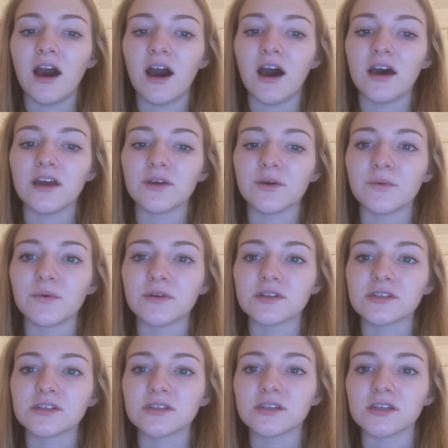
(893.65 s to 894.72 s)
I don't
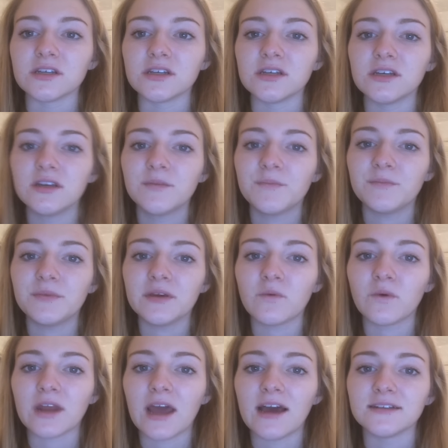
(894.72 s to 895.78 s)
want to be
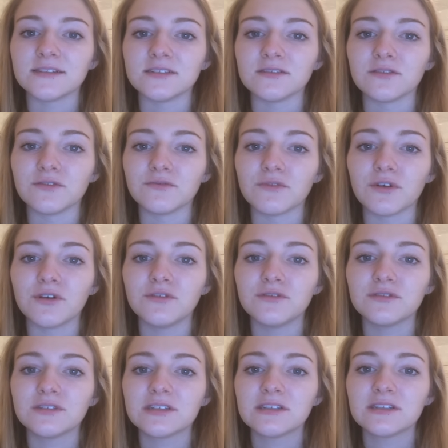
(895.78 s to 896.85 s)
one-handed on the
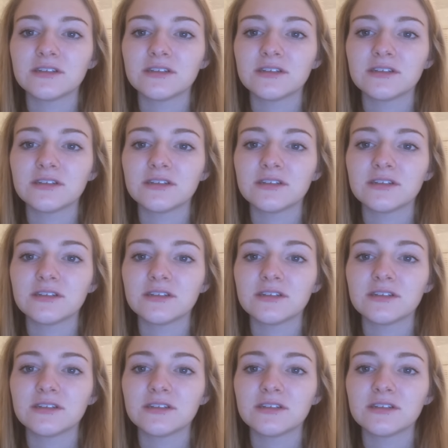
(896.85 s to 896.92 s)
road.